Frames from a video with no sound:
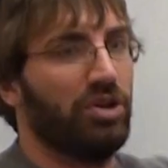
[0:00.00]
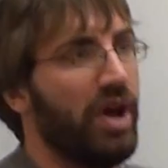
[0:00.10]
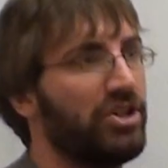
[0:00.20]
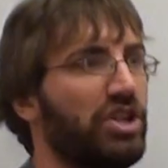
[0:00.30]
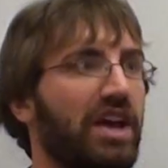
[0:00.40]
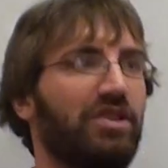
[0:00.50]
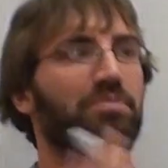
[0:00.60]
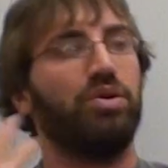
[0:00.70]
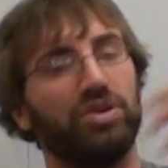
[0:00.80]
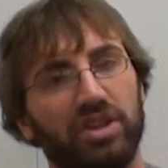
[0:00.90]
You actually have to
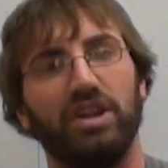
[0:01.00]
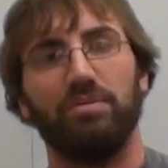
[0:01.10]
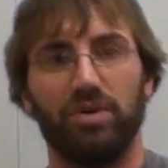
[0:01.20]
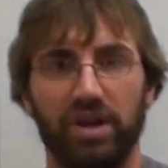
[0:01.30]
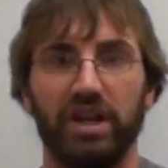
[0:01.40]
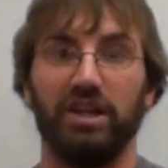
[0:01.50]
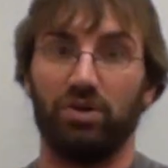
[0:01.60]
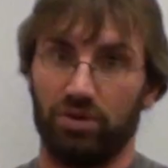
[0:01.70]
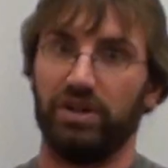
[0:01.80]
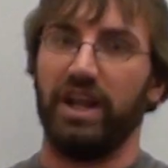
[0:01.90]
put the number in
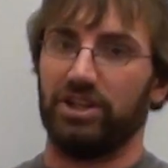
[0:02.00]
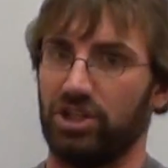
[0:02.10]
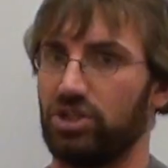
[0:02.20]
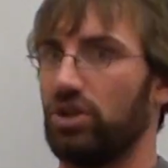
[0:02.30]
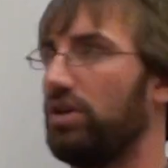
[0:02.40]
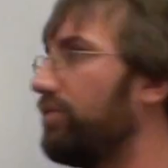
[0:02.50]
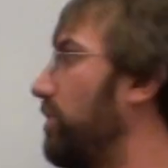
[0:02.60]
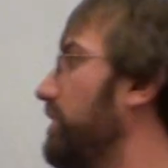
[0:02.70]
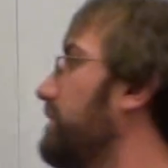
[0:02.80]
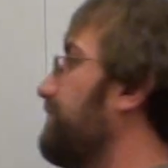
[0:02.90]
order to actually solve
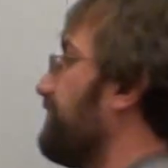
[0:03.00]
for it.